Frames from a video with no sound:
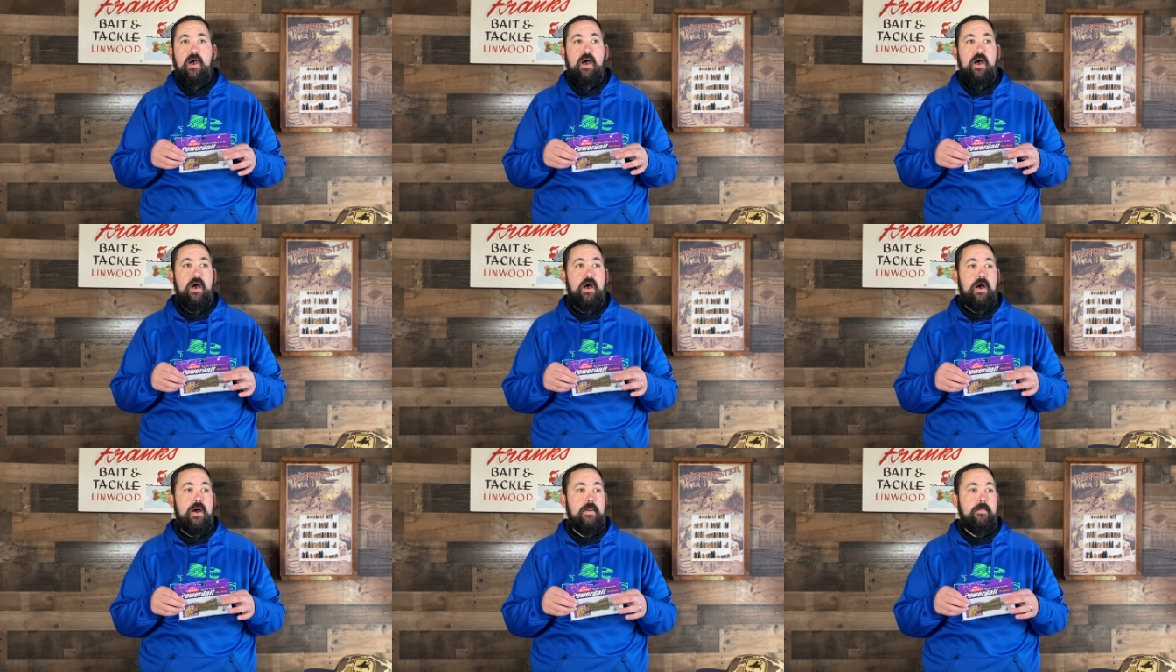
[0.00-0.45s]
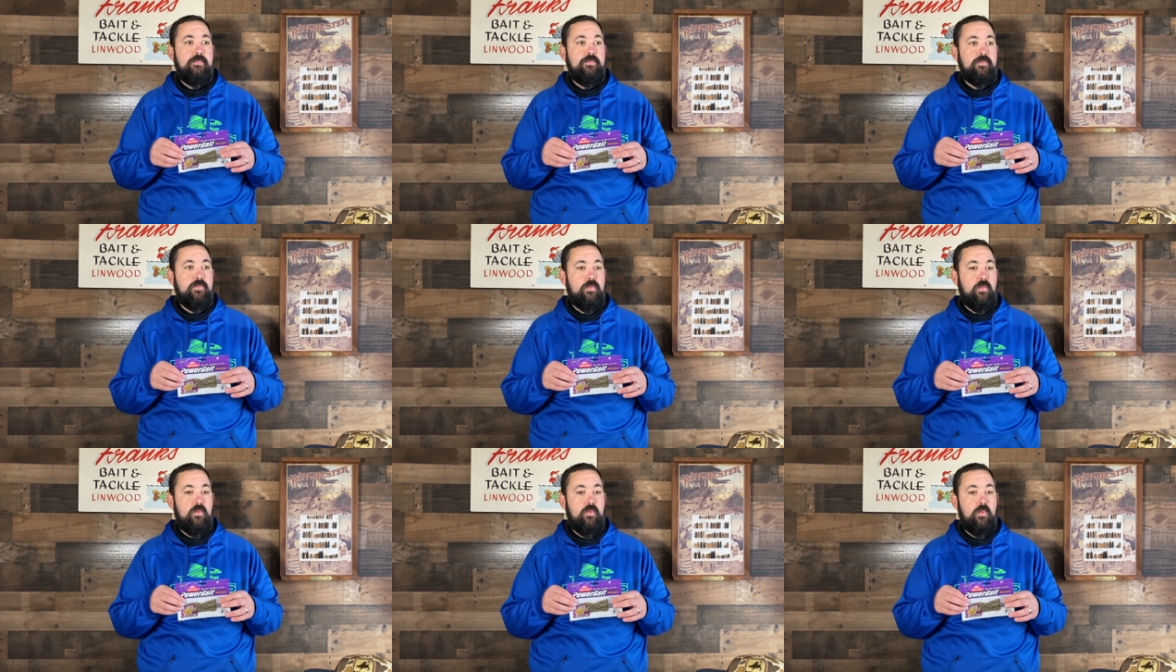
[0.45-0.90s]
Um,
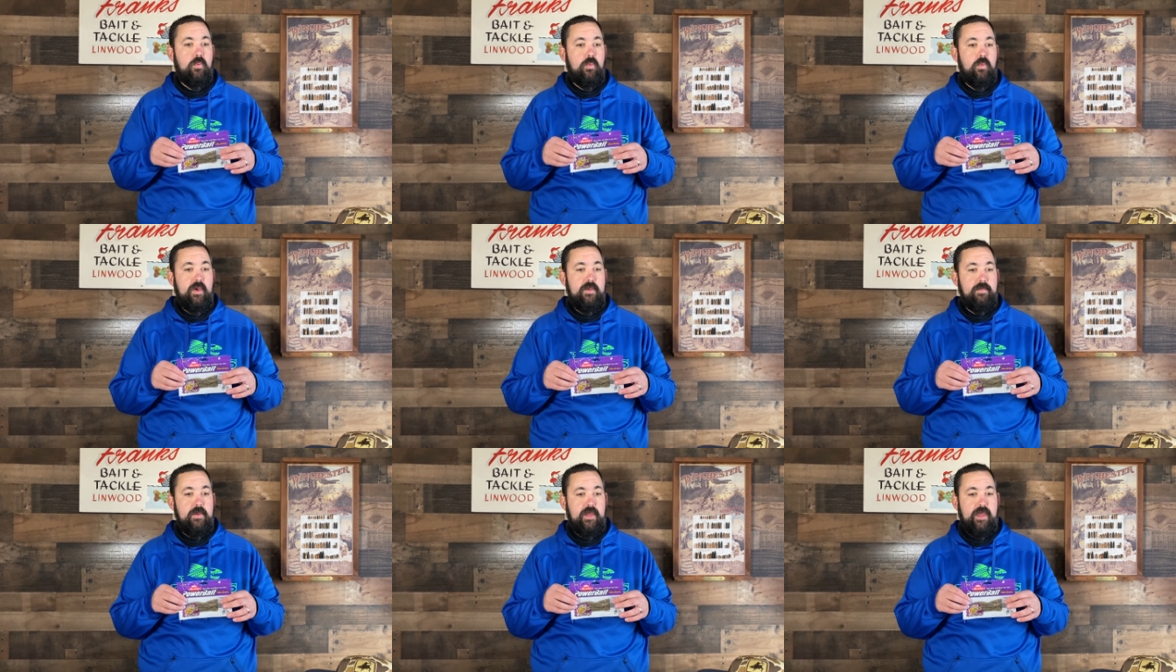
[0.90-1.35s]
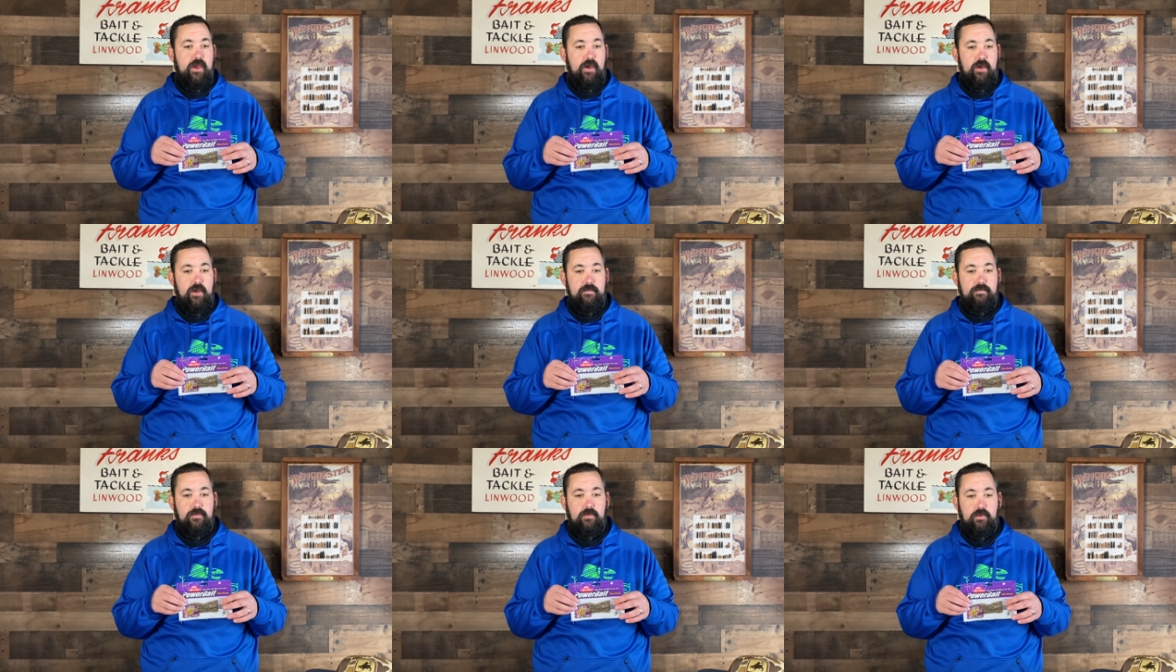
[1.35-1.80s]
we've been
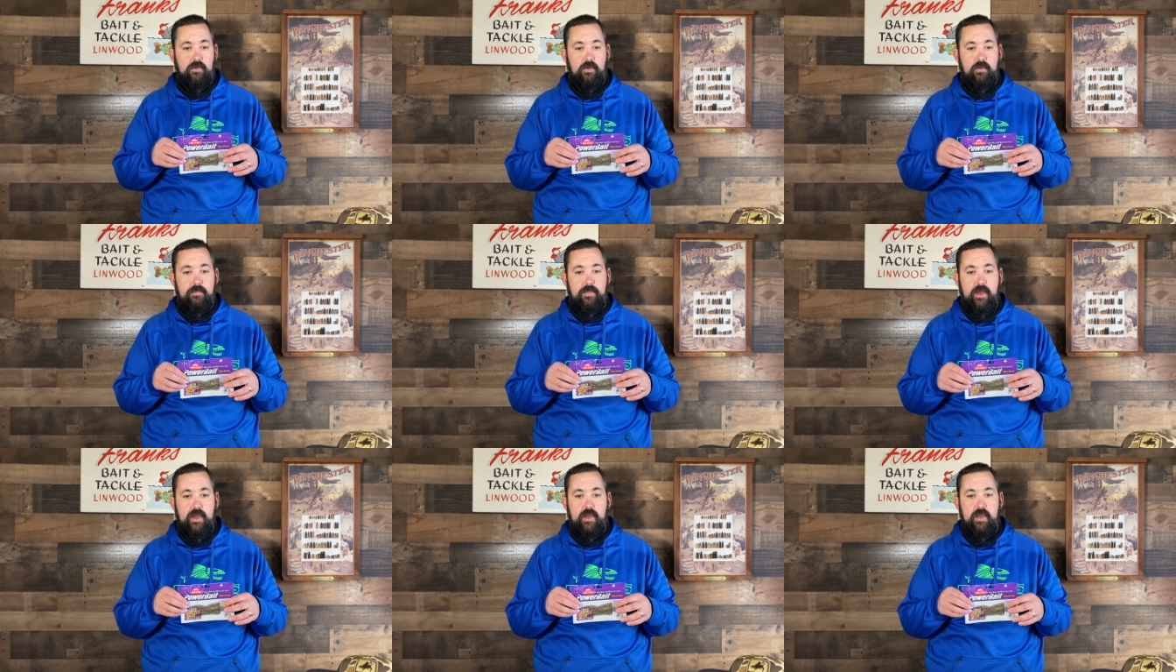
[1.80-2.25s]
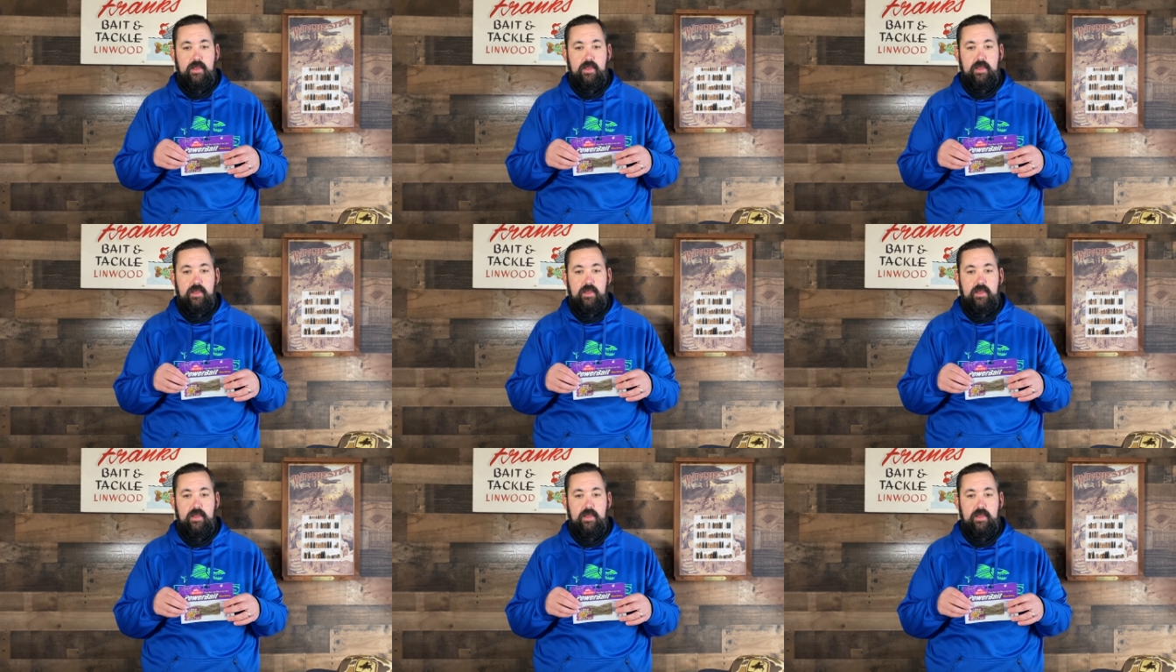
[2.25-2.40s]
carrying them for a little bit,